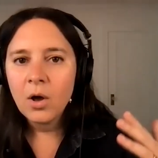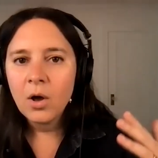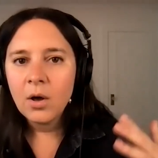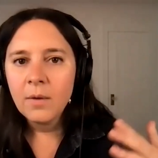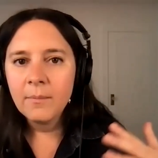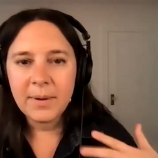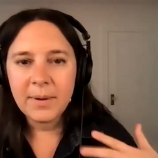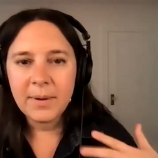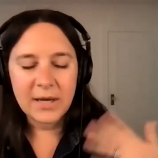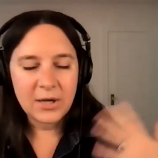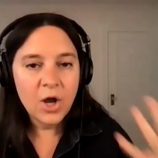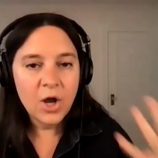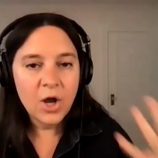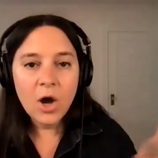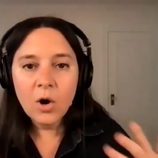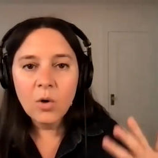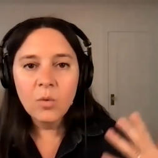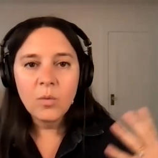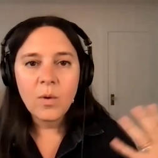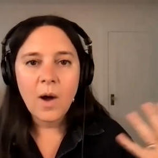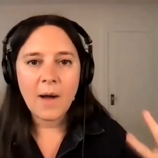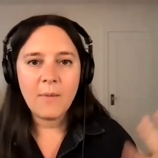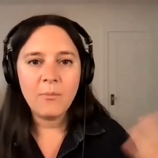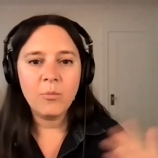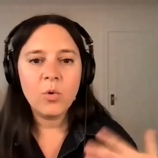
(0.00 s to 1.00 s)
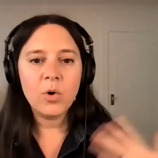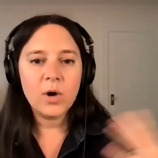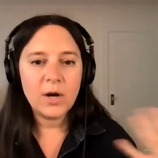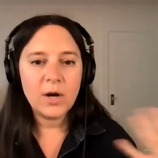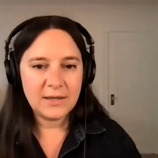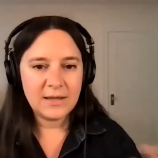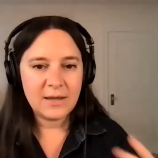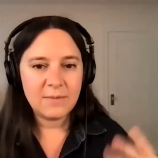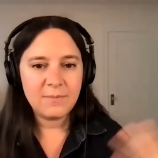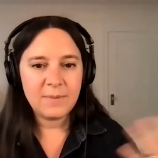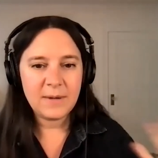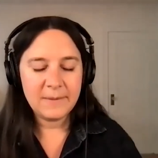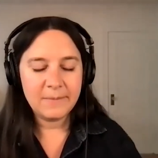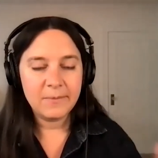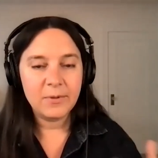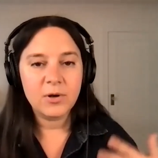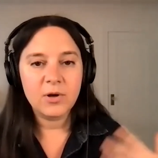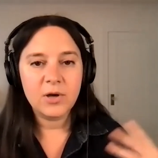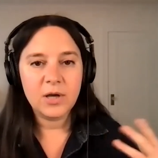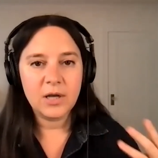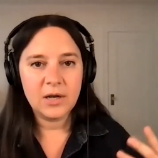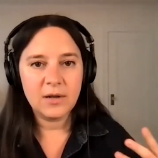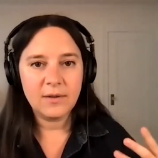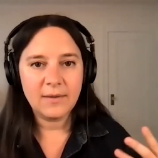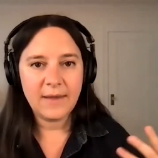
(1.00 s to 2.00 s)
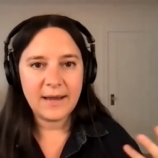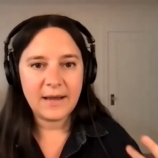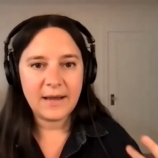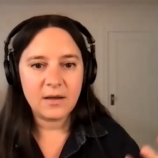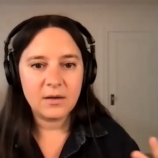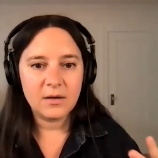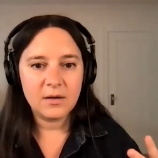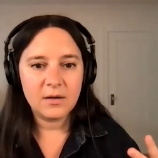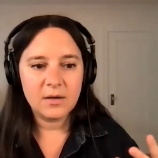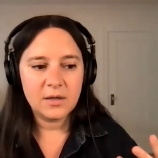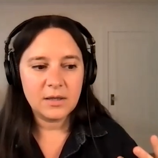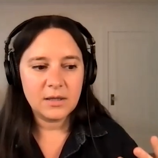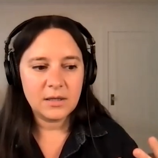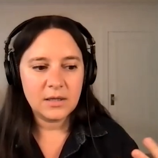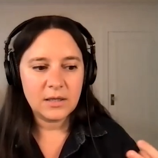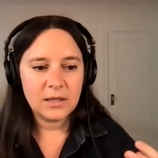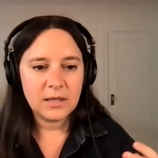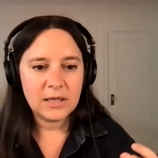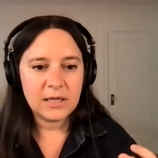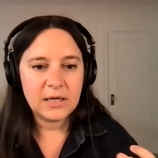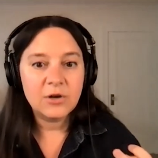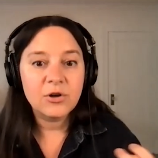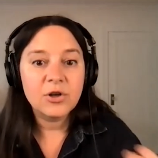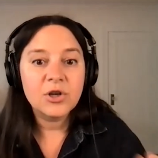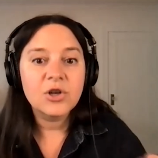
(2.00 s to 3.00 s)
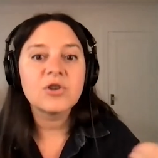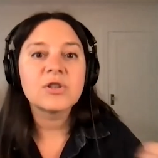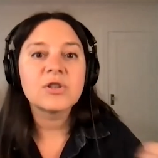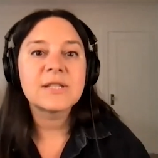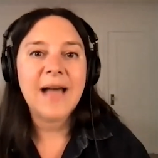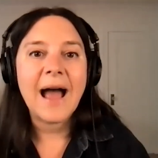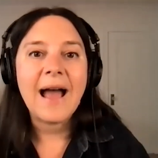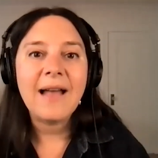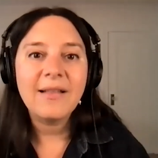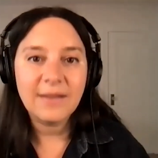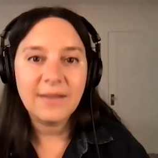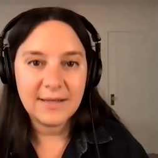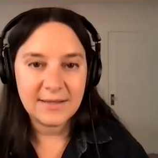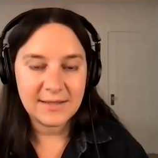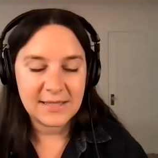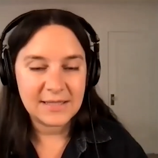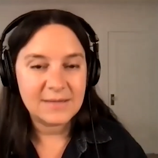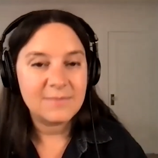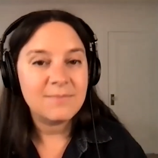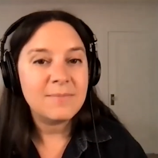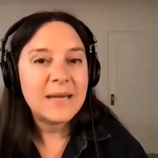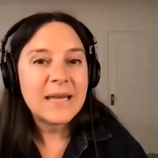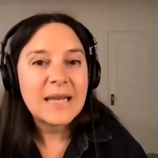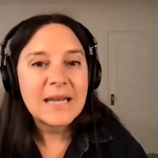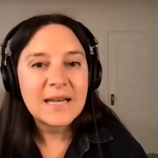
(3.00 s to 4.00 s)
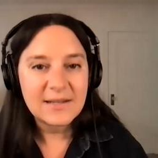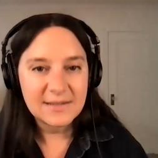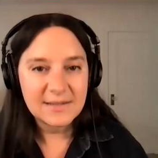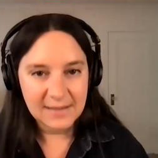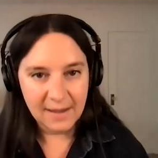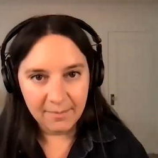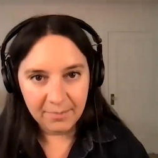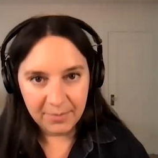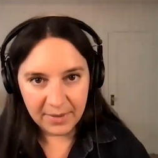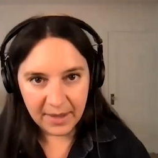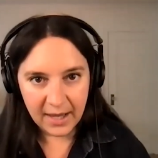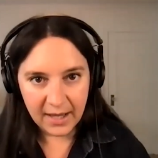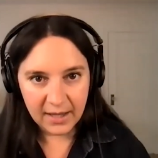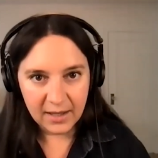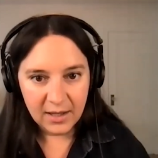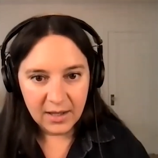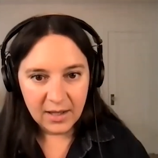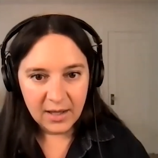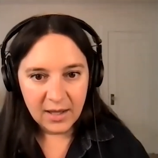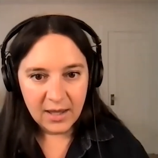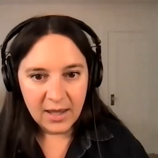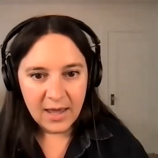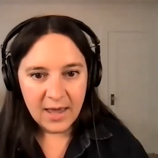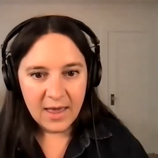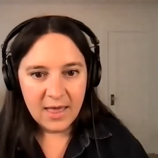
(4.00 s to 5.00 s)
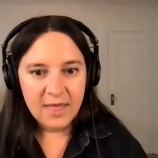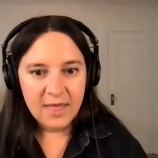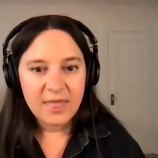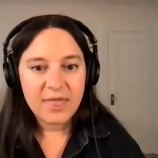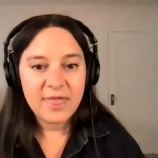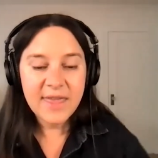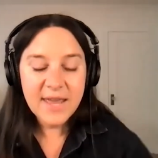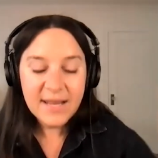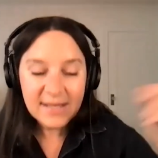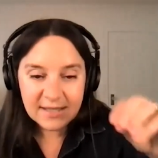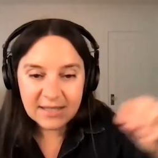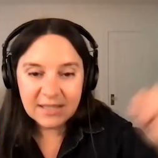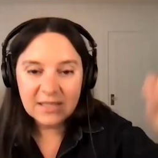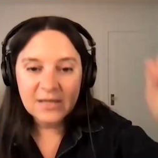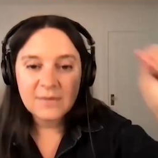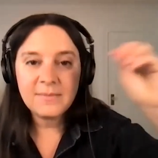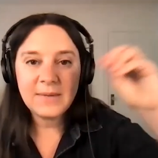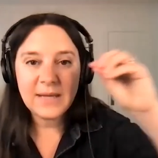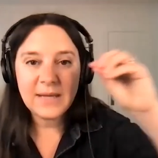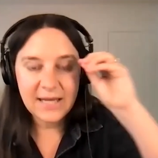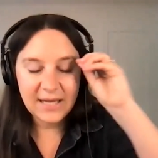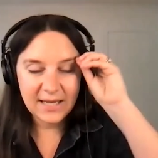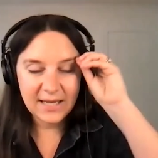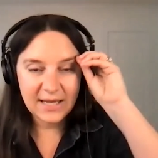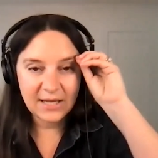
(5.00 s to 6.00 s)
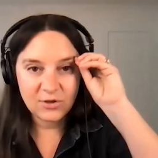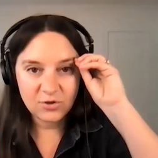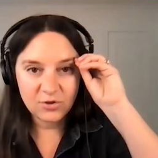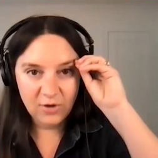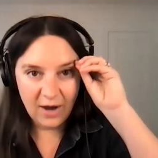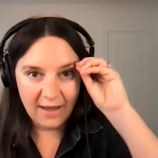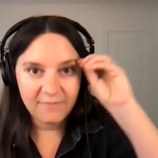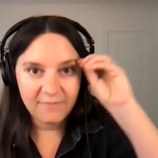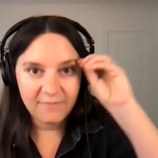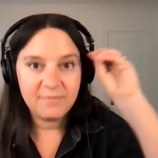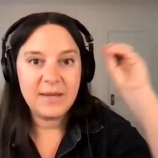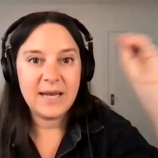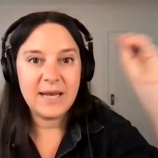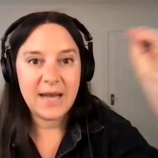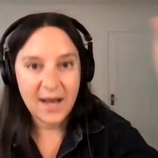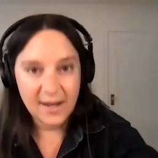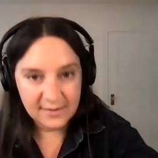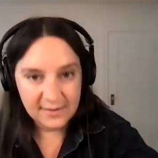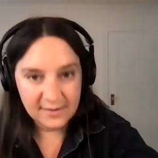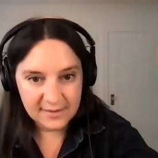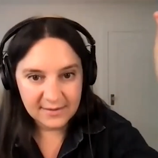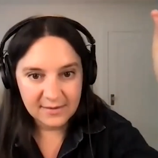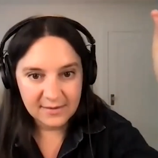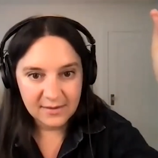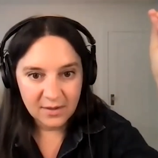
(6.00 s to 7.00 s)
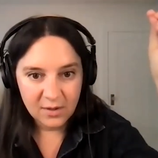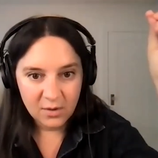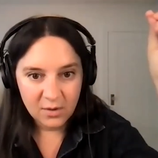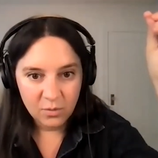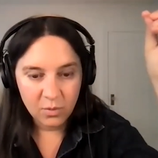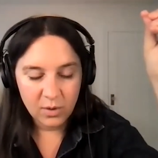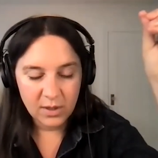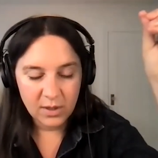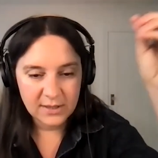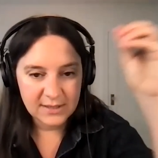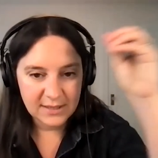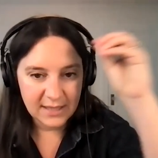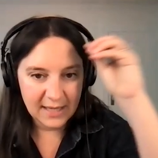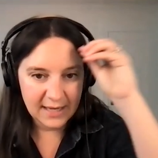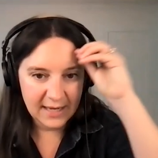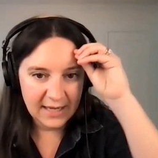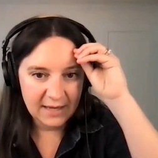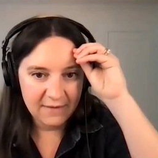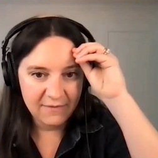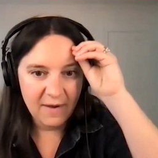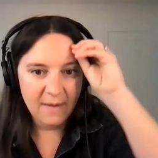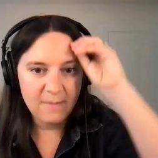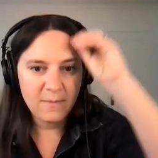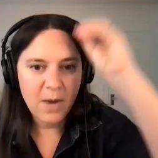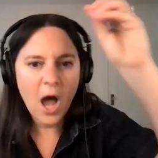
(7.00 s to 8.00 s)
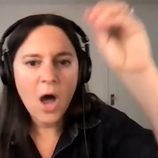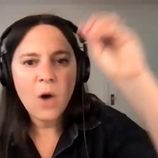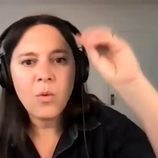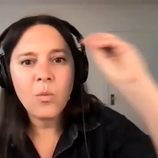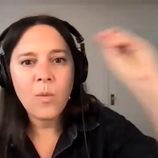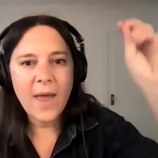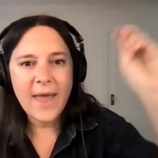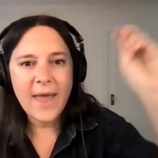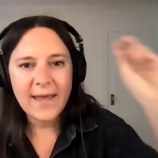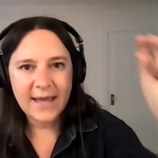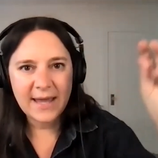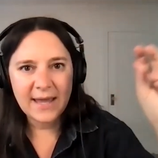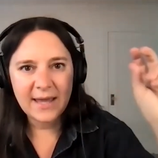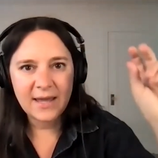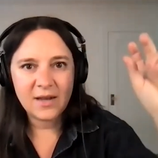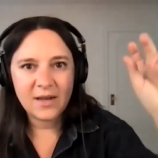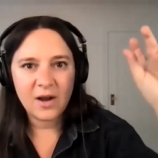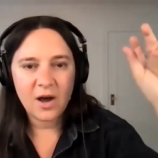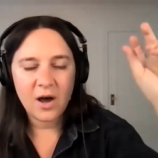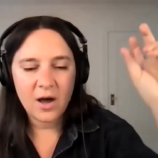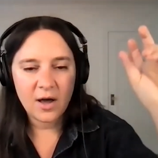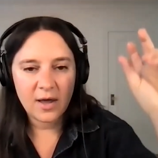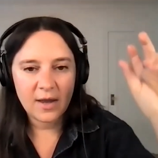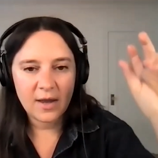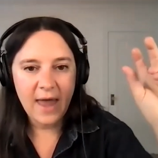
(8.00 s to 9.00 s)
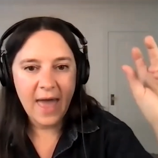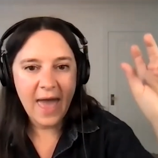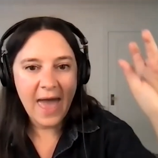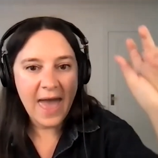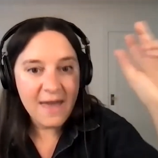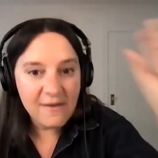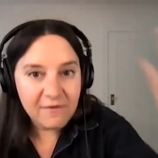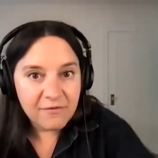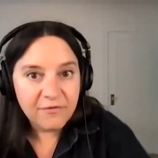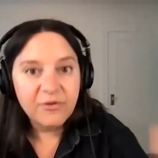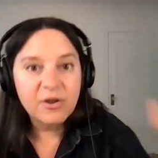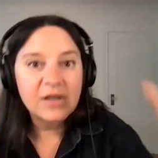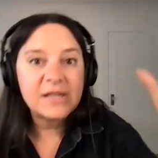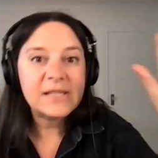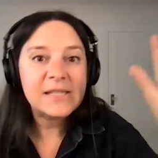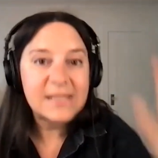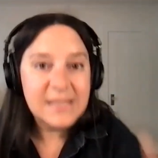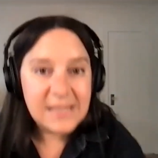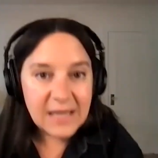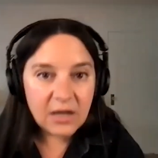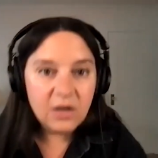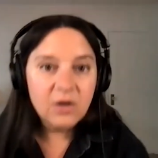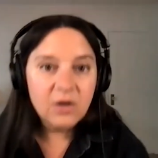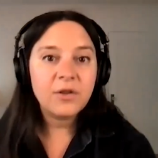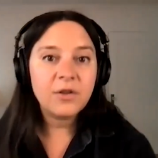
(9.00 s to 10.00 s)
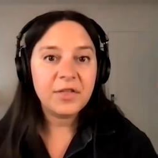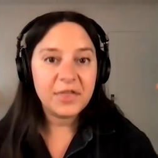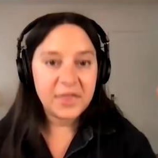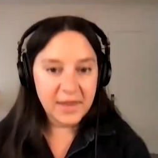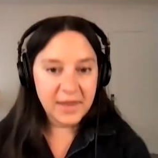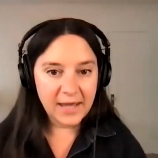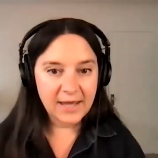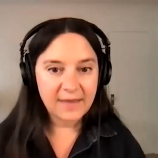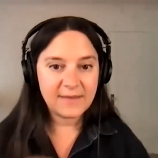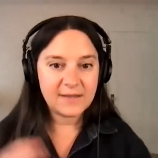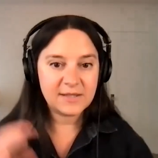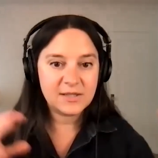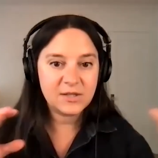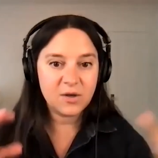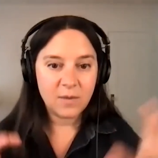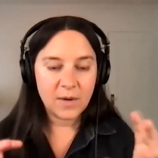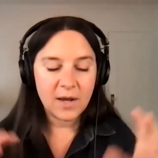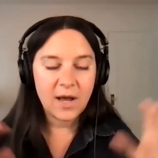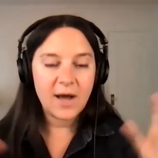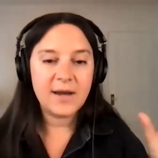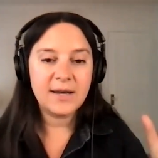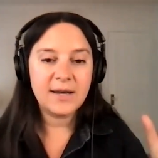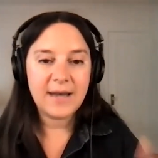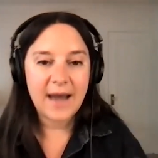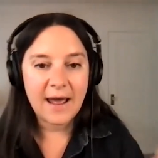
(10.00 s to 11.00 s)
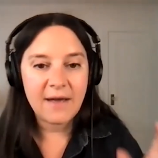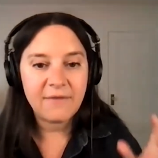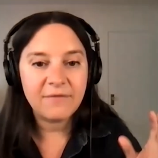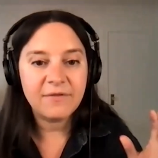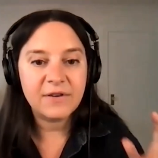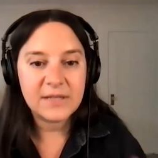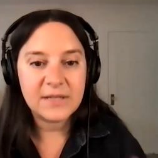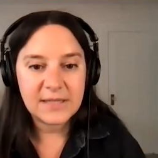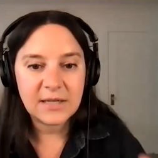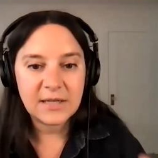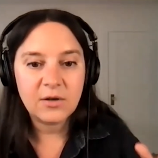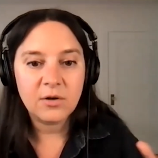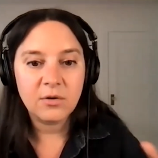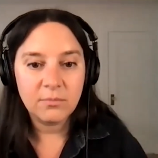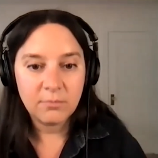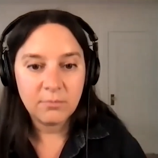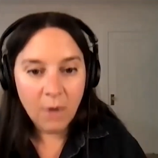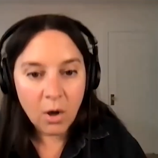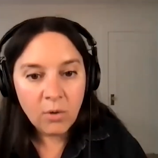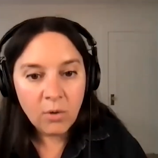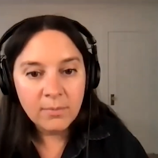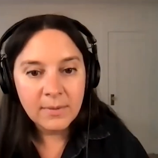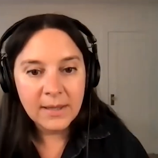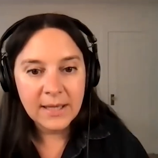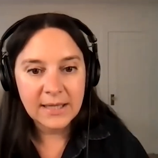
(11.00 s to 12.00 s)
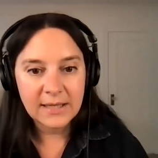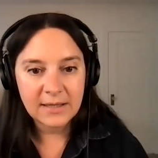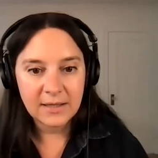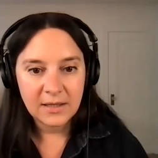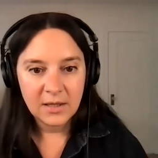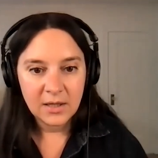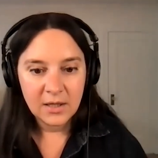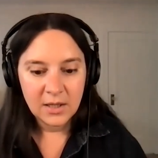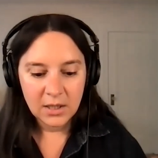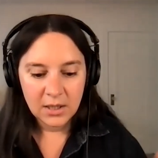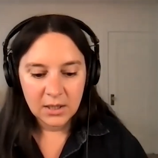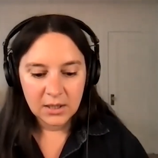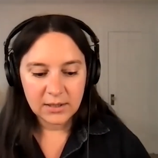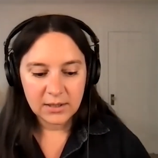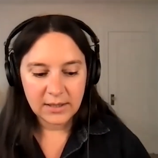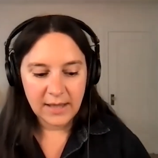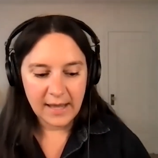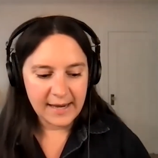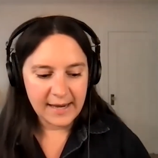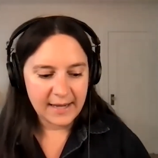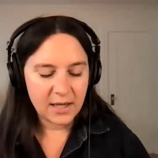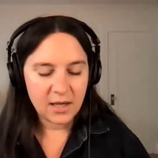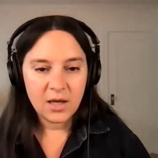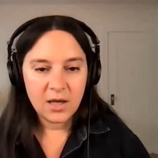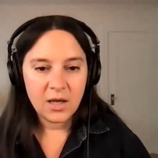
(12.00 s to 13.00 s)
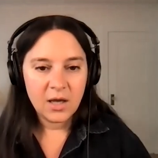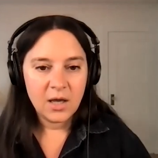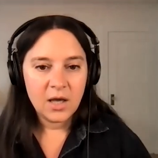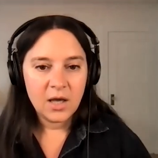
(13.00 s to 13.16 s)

but no, I'm worried that people are gonna like hear your silence as meaning something. Yeah. This to me can drive me nuts where it's like if I'm not weighing in on every single thing that's going on in every single moment, like